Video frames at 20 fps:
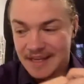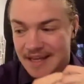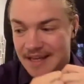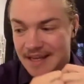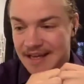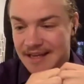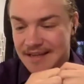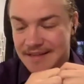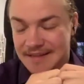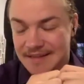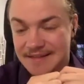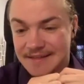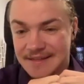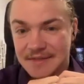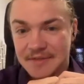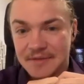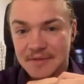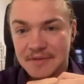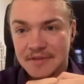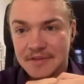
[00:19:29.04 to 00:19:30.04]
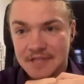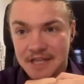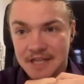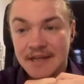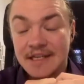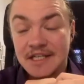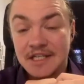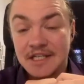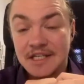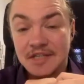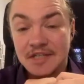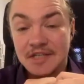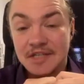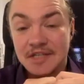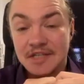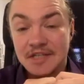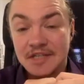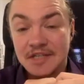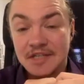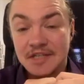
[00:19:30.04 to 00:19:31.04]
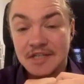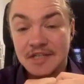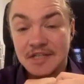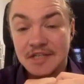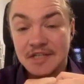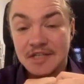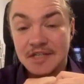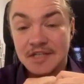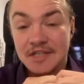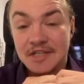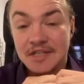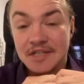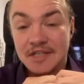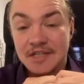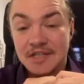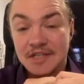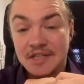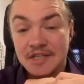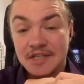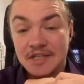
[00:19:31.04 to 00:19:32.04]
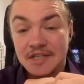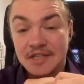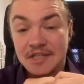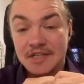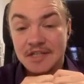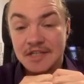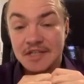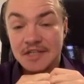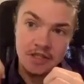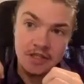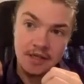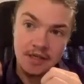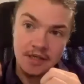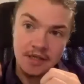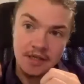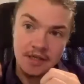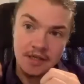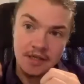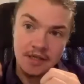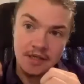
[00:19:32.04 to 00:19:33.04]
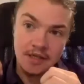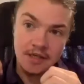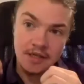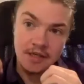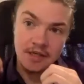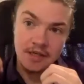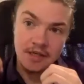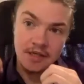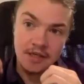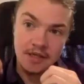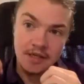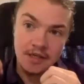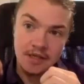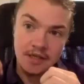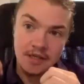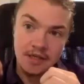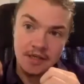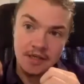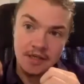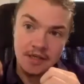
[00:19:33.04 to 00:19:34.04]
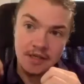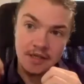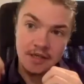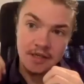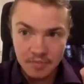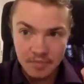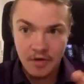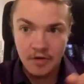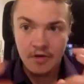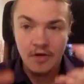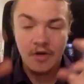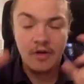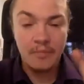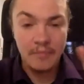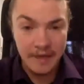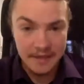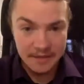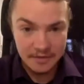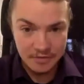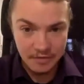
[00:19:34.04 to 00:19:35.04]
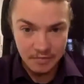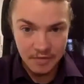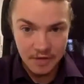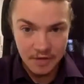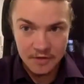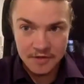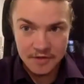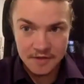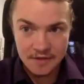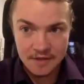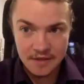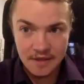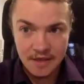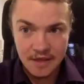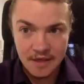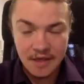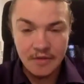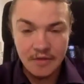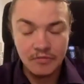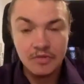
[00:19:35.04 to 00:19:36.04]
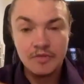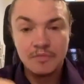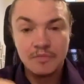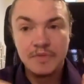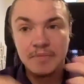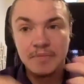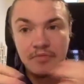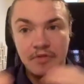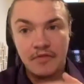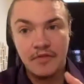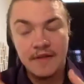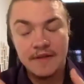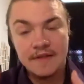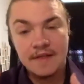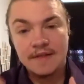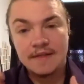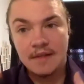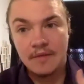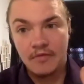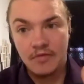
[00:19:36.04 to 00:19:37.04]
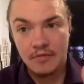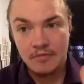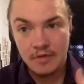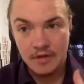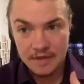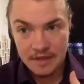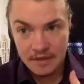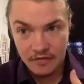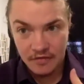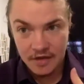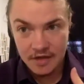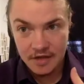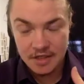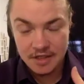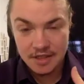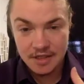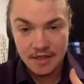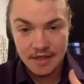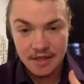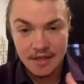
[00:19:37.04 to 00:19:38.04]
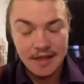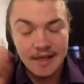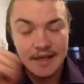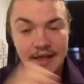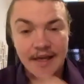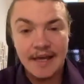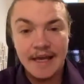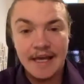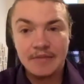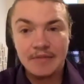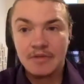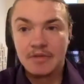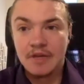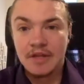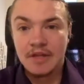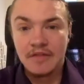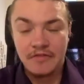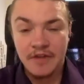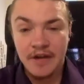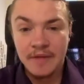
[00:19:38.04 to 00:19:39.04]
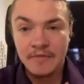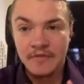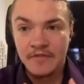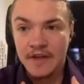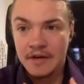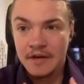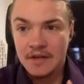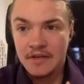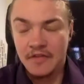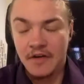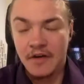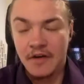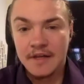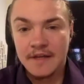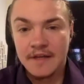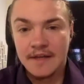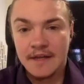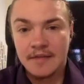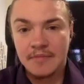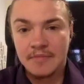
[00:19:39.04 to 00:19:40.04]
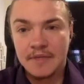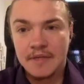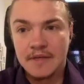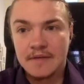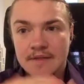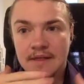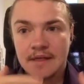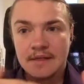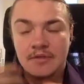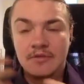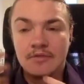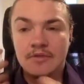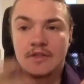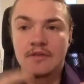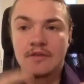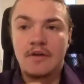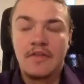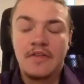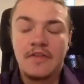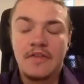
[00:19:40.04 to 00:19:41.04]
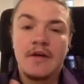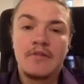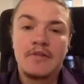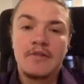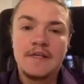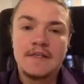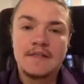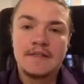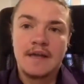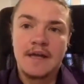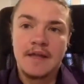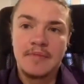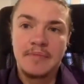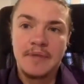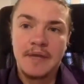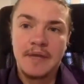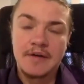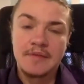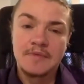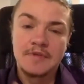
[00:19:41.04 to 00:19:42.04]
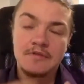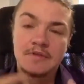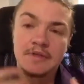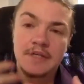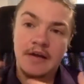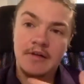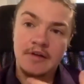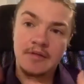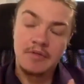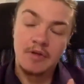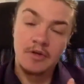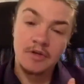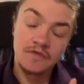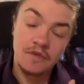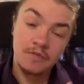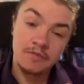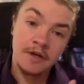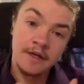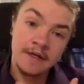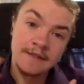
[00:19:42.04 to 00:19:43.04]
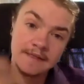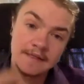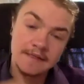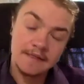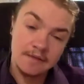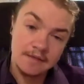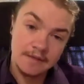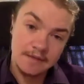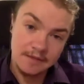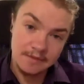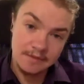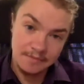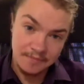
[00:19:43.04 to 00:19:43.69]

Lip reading: And so the challenge was to have them identify which quote energy block or mental blocks would be preventing them from learning French. And we went very far in that, because there's also a theory that perhaps you carry blocks from your ancestors.